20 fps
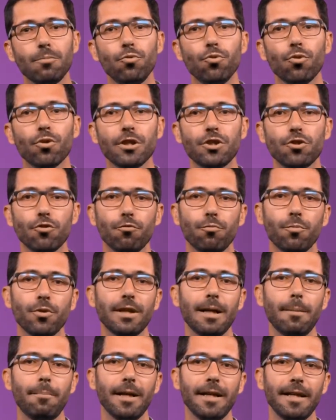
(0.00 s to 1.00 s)
These
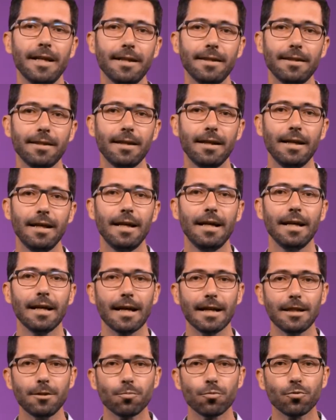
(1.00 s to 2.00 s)
contribute to global
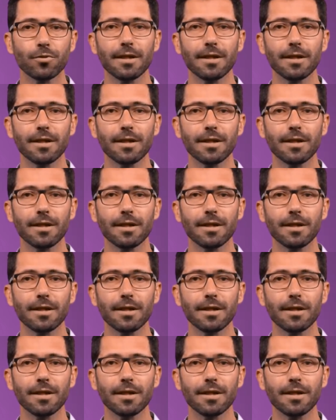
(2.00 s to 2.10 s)
warming,